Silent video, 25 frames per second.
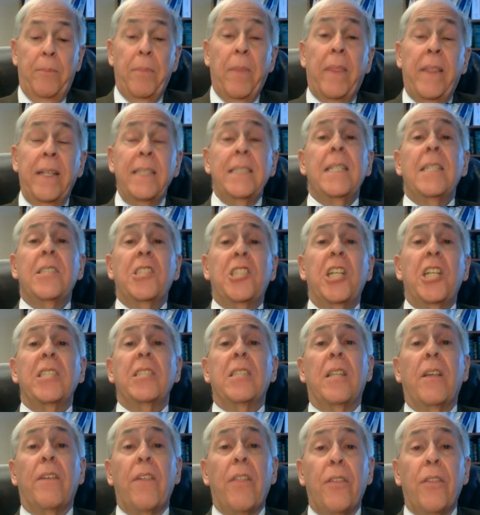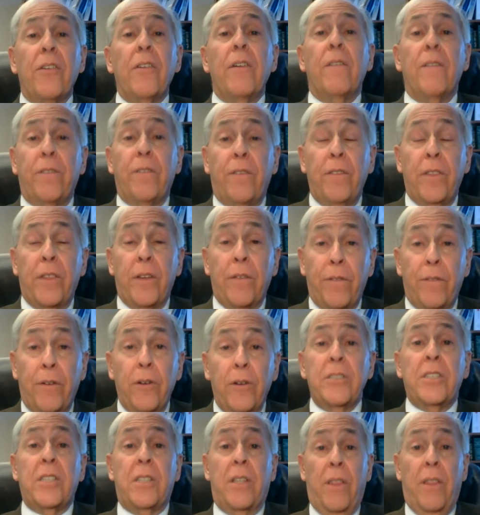This is just the
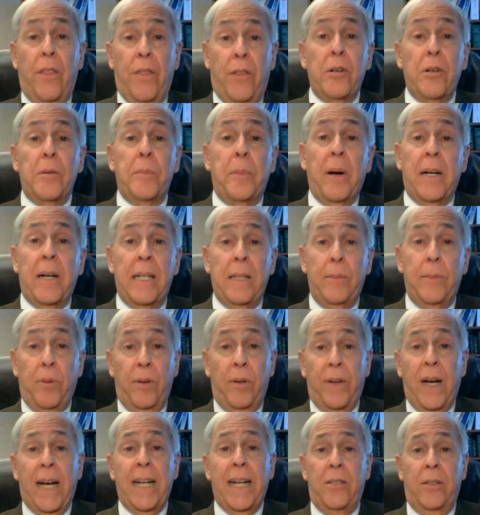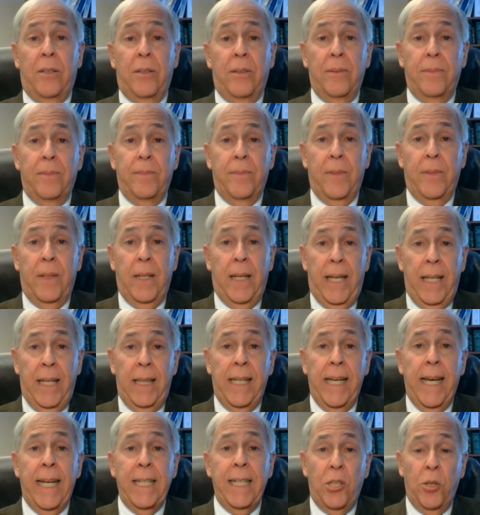first third-party provider in
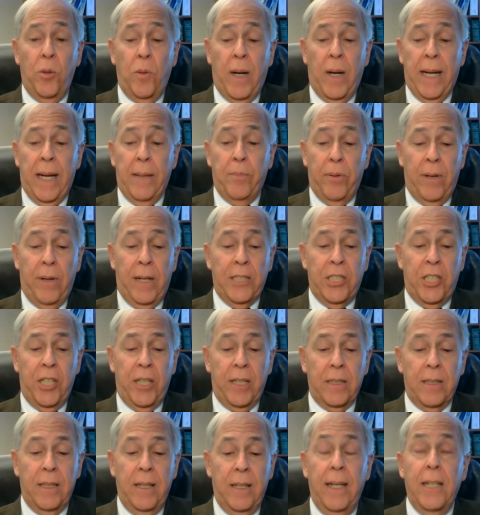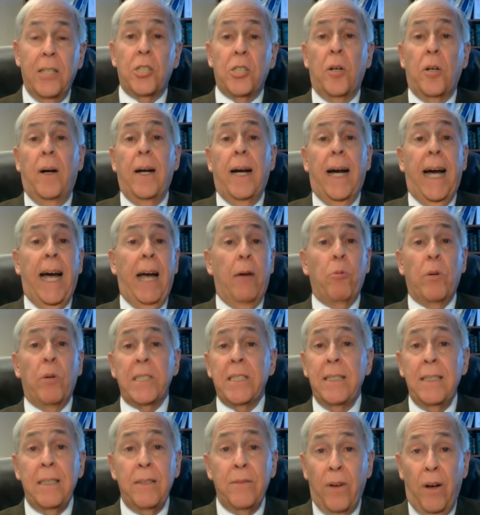the A2I project. So I
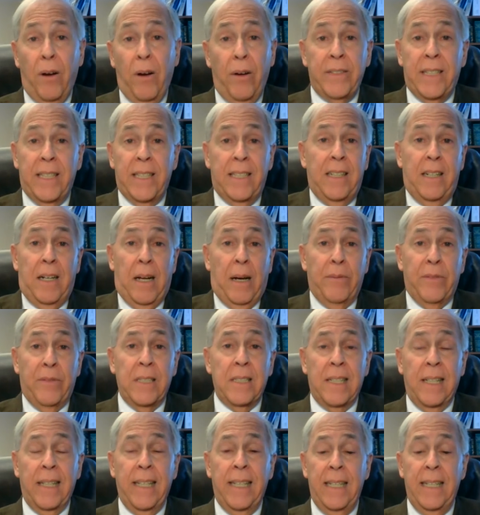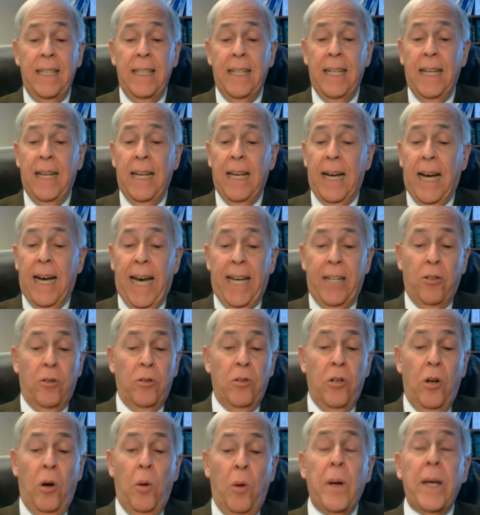wasn't involved in it, obviously. I
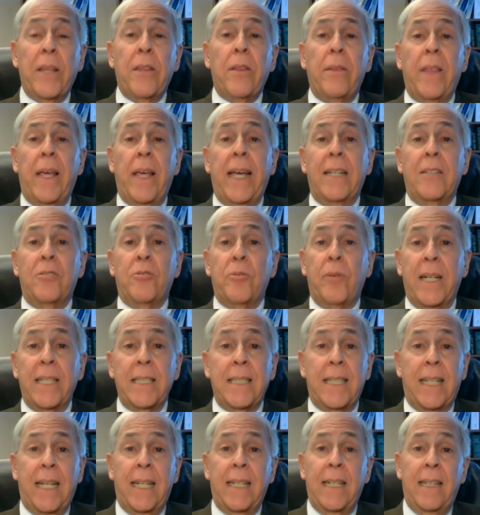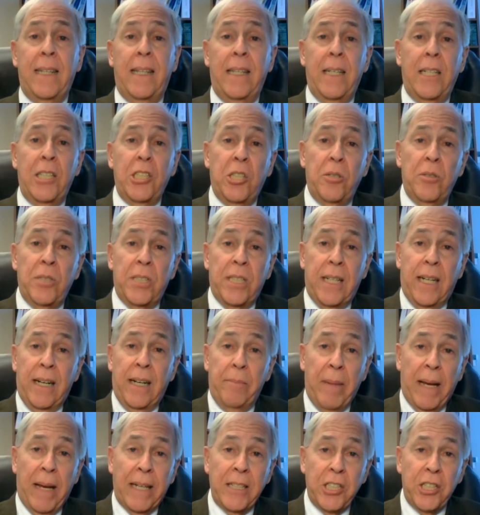don't know whether they addressed any of the issues that I
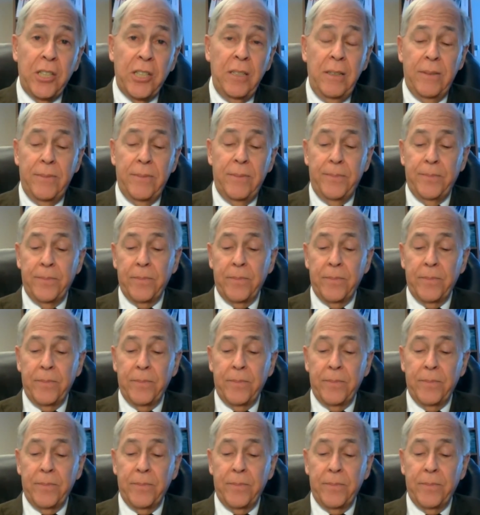mentioned.